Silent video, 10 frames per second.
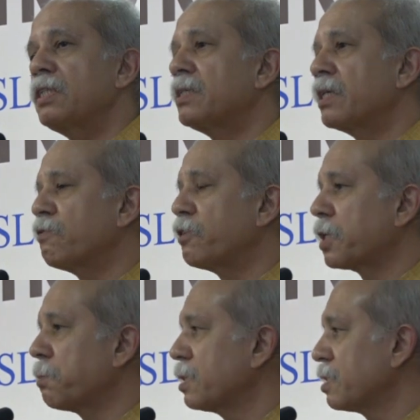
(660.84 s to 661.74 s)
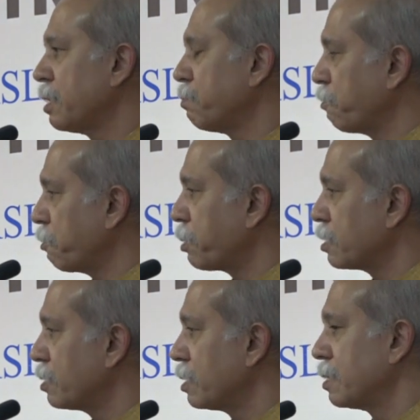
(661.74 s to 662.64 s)
is that of a rubber stamp of a
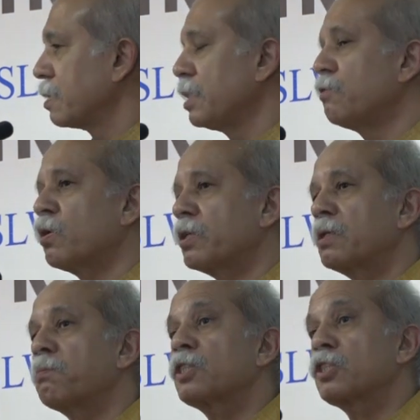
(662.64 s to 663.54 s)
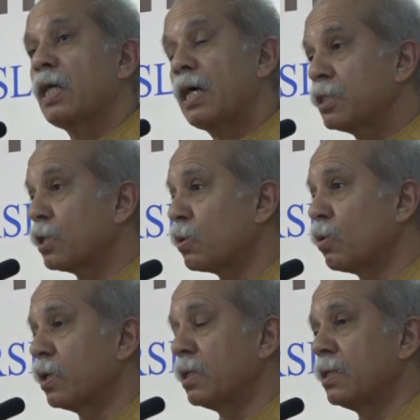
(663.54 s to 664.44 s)
president. He wanted much larger
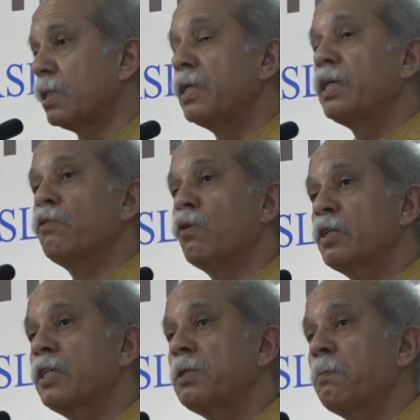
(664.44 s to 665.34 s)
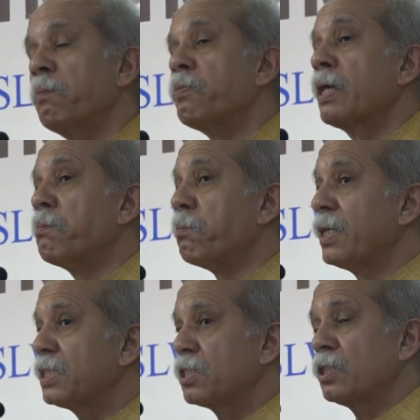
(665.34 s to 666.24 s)
role. He wanted the
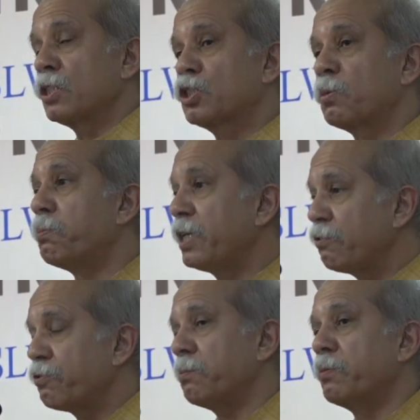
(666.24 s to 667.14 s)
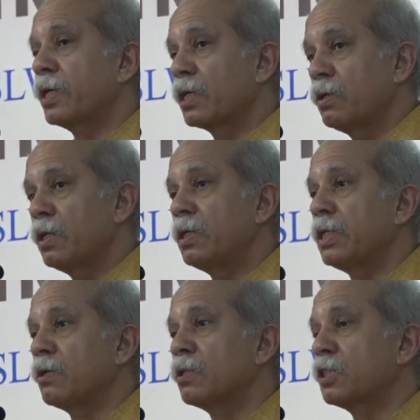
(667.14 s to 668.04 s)
ministers to brief him
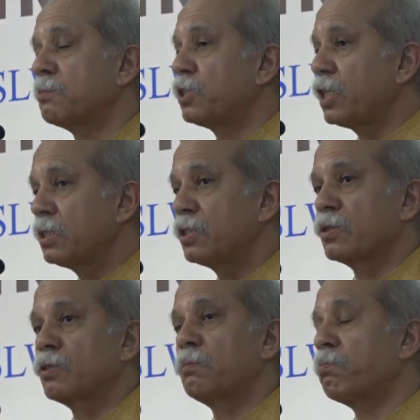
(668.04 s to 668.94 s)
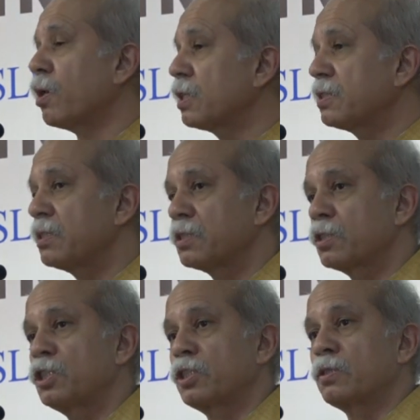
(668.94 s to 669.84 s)
regularly on some changes, on policy
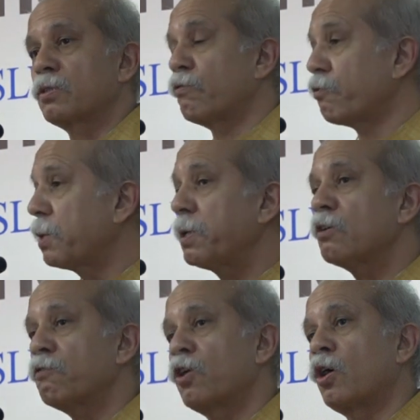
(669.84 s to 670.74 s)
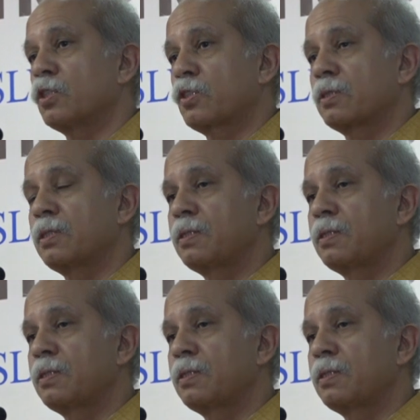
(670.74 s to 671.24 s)
decisions, on framing of laws.